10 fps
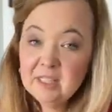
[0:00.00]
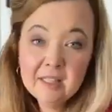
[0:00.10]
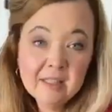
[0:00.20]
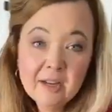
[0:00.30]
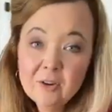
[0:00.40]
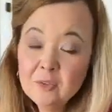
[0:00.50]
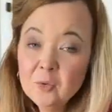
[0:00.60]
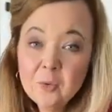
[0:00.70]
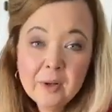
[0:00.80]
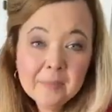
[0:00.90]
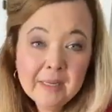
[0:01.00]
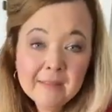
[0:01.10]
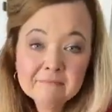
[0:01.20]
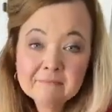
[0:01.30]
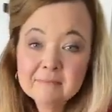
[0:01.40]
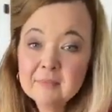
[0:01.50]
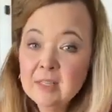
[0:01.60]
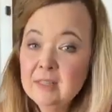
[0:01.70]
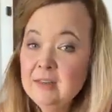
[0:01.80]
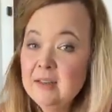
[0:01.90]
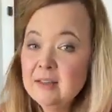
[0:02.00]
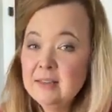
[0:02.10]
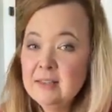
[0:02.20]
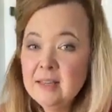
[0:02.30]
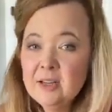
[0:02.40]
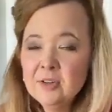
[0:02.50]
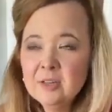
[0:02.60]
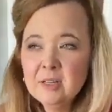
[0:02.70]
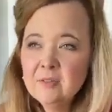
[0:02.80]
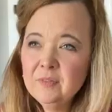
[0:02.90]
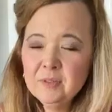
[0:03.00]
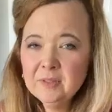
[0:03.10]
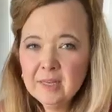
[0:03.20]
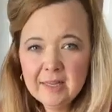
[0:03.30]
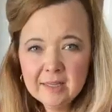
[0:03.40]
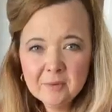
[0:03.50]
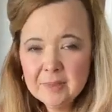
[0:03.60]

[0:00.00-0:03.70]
Nothing overwhelming, nothing that you're going to feel like,